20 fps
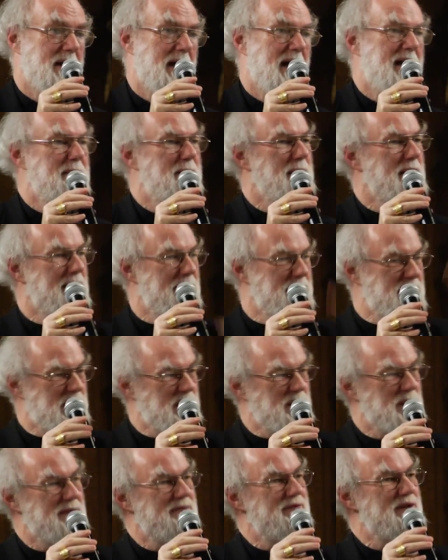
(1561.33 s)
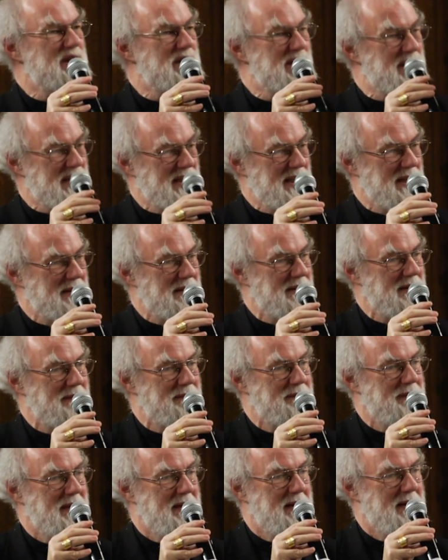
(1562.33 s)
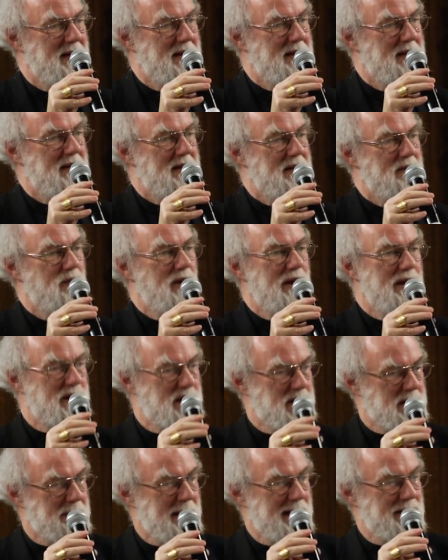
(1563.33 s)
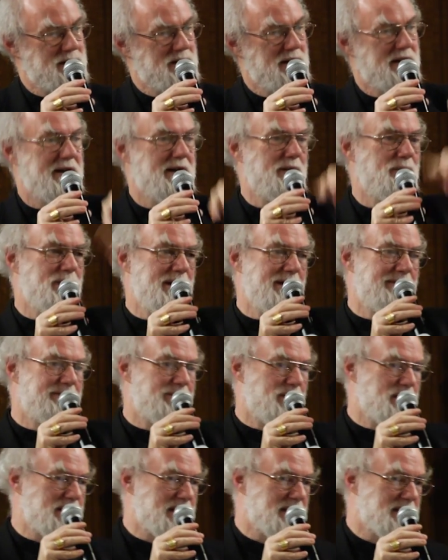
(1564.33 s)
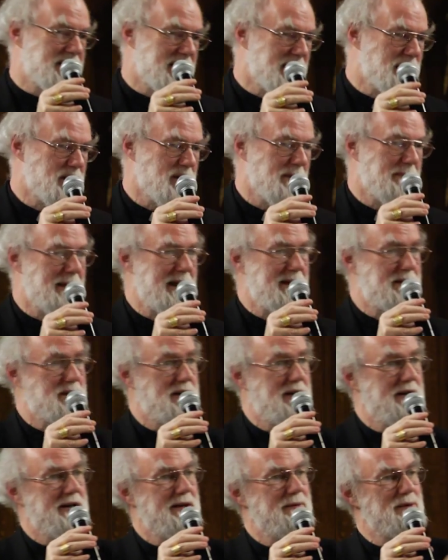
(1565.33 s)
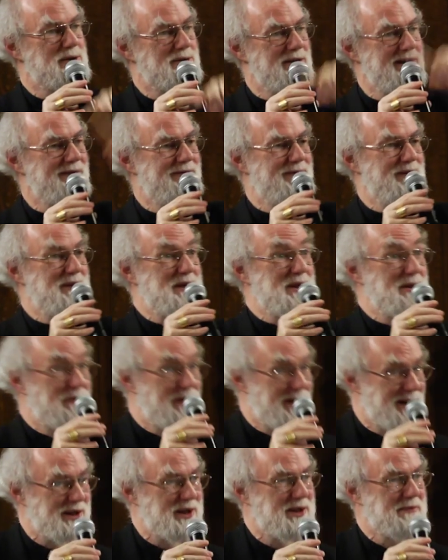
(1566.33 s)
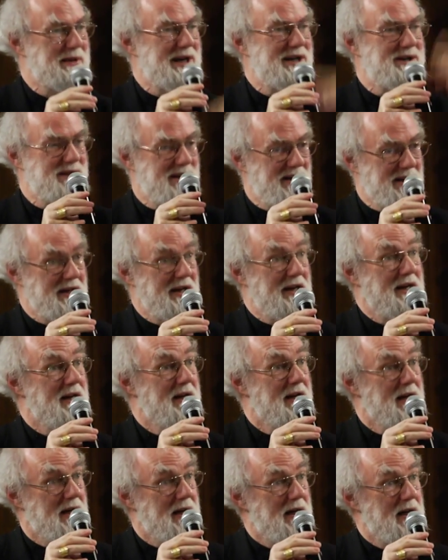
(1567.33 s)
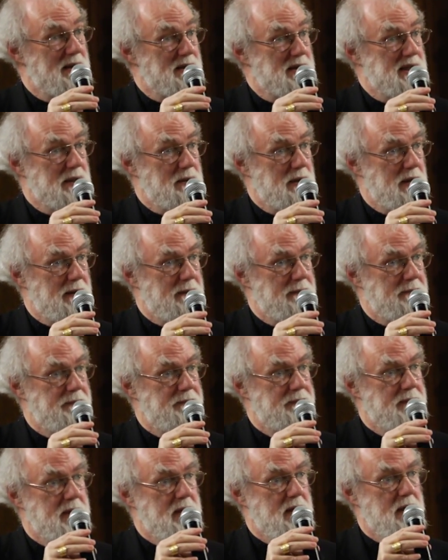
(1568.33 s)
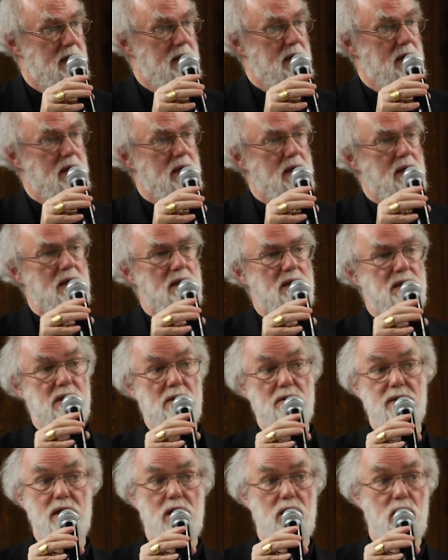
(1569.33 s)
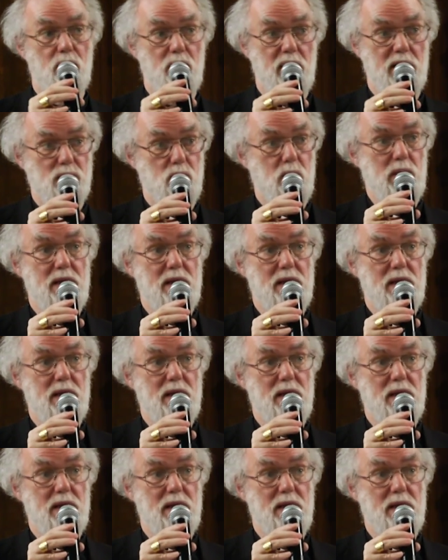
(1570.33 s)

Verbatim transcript: And it becomes a sort of vicious circle. Religious patriarchy reinforces social patriarchy, which reinforces religious patriarchy, and so on. So I think you're right.